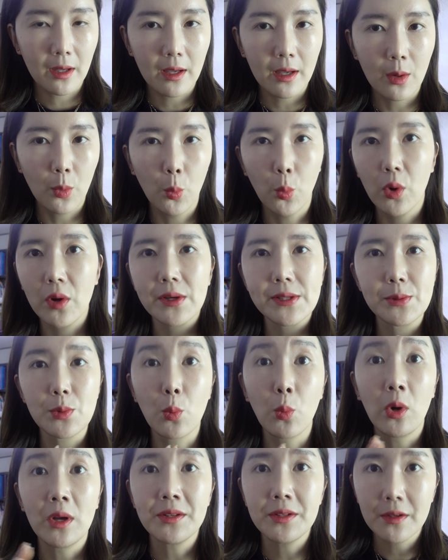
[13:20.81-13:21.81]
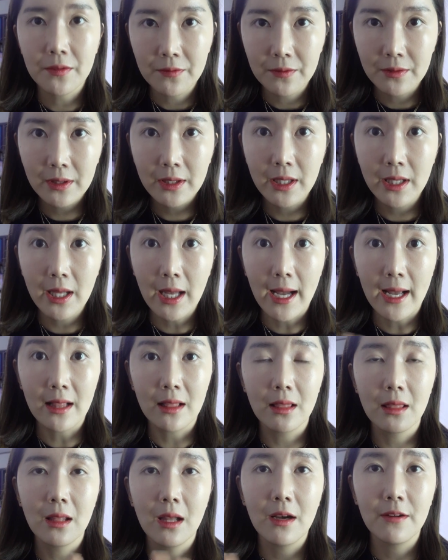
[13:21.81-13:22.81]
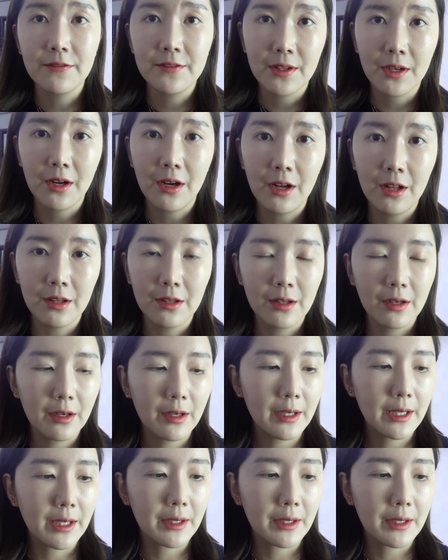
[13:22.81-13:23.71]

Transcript: It works wonderfully. I love the color.